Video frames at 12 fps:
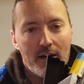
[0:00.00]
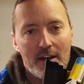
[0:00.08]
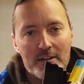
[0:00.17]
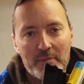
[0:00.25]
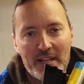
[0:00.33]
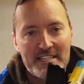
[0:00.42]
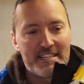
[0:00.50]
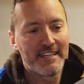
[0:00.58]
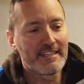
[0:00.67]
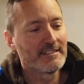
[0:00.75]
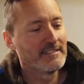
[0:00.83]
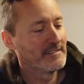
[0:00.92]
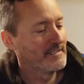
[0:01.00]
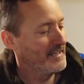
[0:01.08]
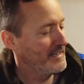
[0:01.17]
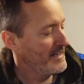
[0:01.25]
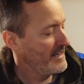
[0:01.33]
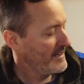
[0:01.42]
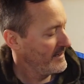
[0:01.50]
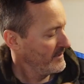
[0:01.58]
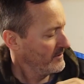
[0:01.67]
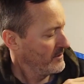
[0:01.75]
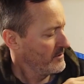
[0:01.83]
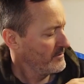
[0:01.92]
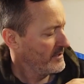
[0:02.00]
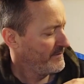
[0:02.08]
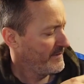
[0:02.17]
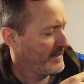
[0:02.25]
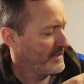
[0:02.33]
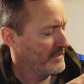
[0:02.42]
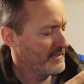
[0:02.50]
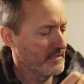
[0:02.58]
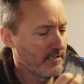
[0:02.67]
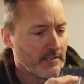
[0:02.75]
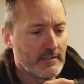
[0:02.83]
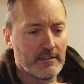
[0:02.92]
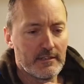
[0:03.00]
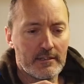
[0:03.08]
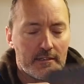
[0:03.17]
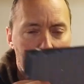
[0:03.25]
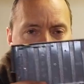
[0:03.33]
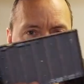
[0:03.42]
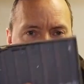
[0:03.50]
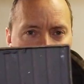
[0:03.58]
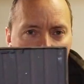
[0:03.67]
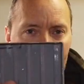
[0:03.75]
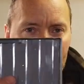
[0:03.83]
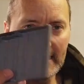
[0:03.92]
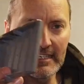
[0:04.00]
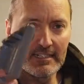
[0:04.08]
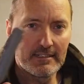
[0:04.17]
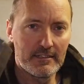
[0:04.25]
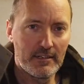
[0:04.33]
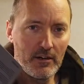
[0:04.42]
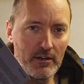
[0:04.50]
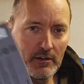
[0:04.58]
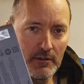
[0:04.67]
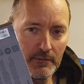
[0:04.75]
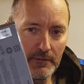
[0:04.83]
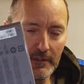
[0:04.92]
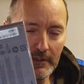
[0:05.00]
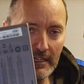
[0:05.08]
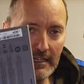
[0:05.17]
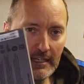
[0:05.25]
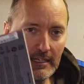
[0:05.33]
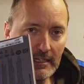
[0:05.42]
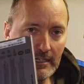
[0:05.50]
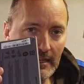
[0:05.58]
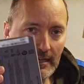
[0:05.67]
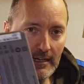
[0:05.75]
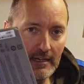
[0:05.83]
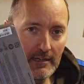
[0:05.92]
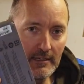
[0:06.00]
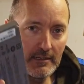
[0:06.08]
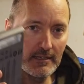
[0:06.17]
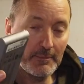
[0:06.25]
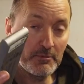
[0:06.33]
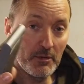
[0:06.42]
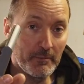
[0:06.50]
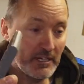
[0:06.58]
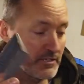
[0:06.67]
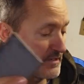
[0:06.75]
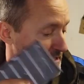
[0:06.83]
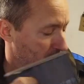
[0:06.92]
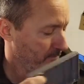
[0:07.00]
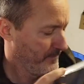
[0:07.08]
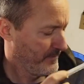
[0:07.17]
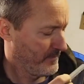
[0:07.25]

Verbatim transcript: hard plastic. In here, you'll only find the outer casing of the uh, laptop batteries